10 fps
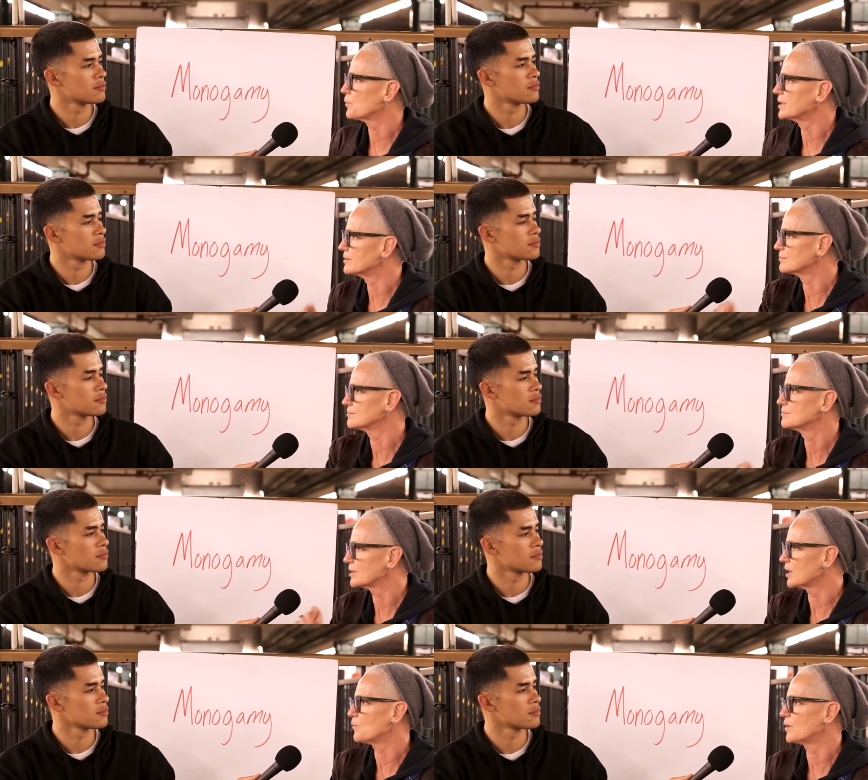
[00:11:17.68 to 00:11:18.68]
Speaker 1: Yeah. That's
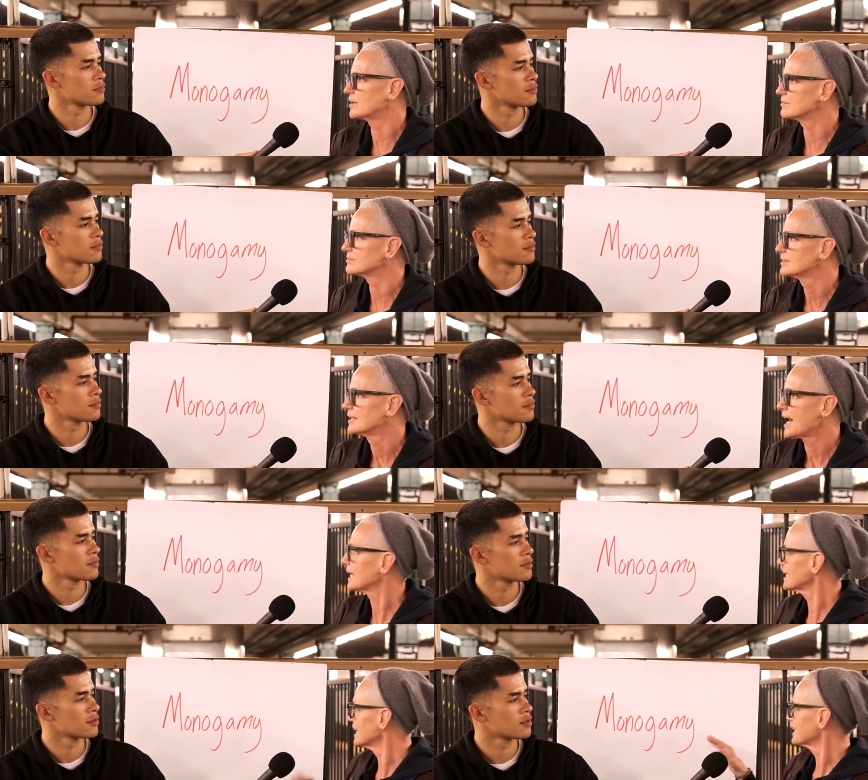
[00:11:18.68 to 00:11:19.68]
kind of my philosophy with that.
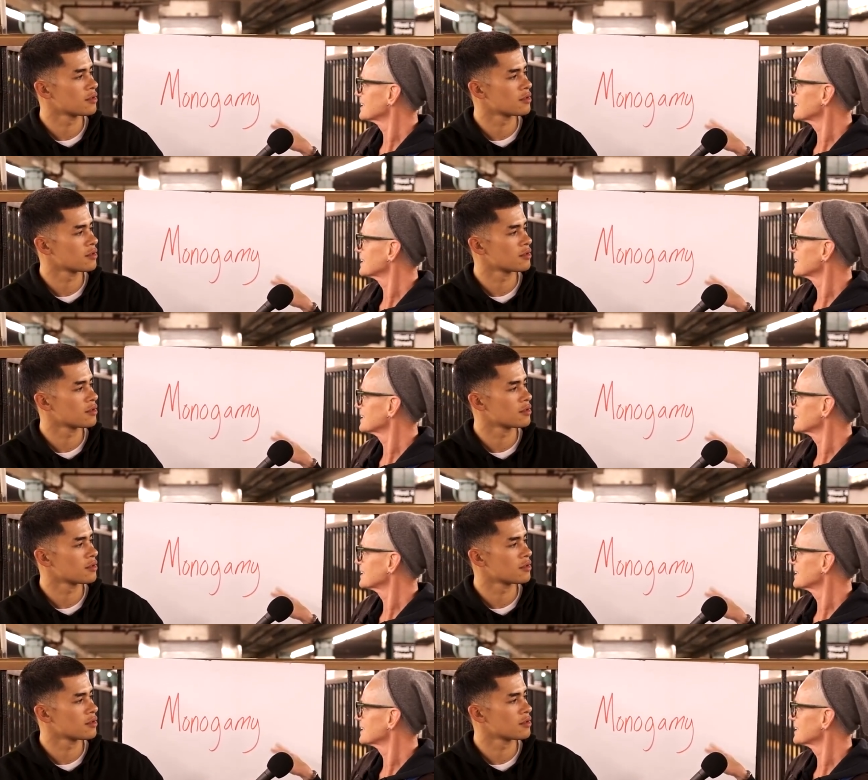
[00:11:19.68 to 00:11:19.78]
Is like, what do